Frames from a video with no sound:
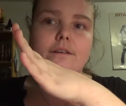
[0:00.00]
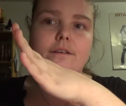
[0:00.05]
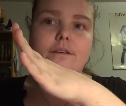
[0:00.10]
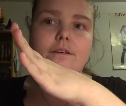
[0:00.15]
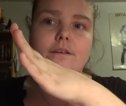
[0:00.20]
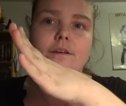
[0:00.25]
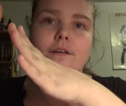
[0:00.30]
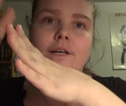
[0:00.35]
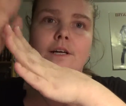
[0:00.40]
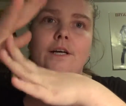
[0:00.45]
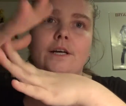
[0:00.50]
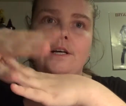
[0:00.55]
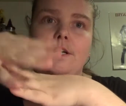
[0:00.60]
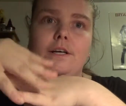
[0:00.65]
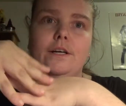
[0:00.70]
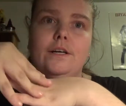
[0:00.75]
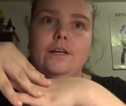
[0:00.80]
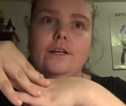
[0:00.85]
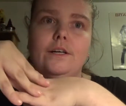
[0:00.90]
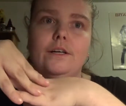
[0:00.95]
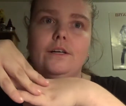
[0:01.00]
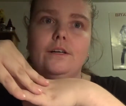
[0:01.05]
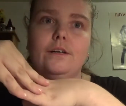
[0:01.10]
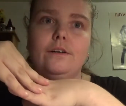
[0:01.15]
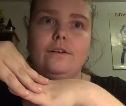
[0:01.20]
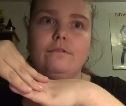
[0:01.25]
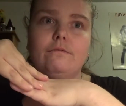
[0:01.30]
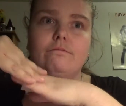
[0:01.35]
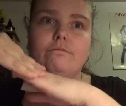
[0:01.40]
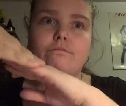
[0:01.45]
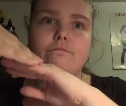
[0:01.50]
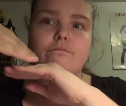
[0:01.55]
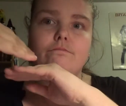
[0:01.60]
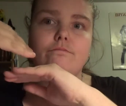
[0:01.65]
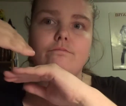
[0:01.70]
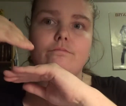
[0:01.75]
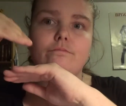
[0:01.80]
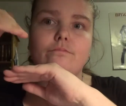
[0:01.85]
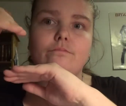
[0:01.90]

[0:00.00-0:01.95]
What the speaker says: No one is speaking in this clip.